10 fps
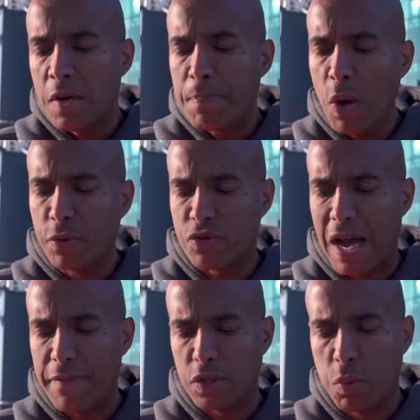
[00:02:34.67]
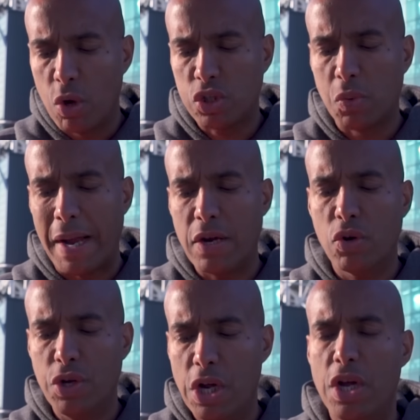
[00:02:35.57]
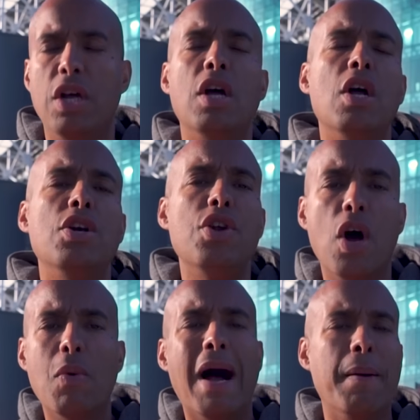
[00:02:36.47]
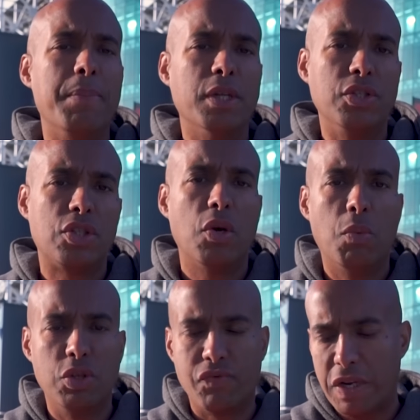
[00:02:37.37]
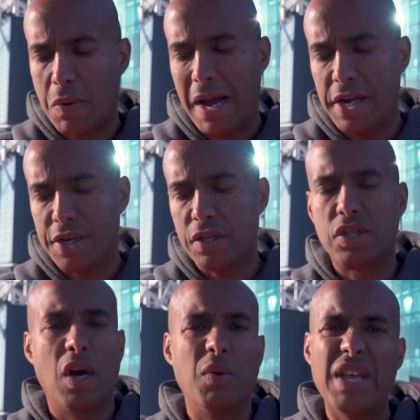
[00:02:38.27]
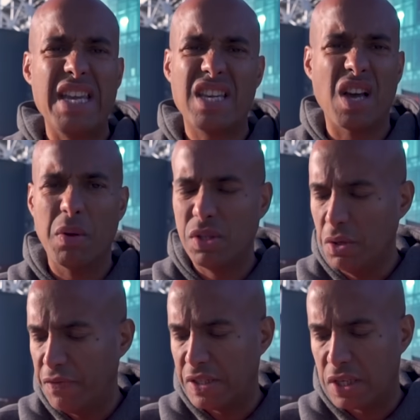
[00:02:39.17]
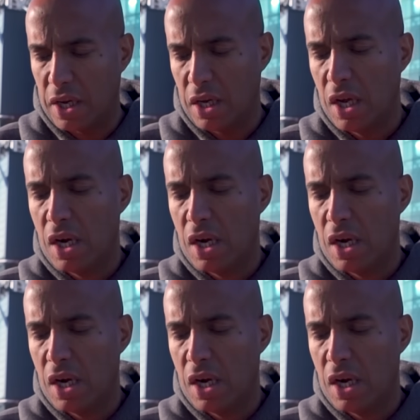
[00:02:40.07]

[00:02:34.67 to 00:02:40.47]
Both drivers walked away unhurt. No ambulance was required. So there you go. There's nothing to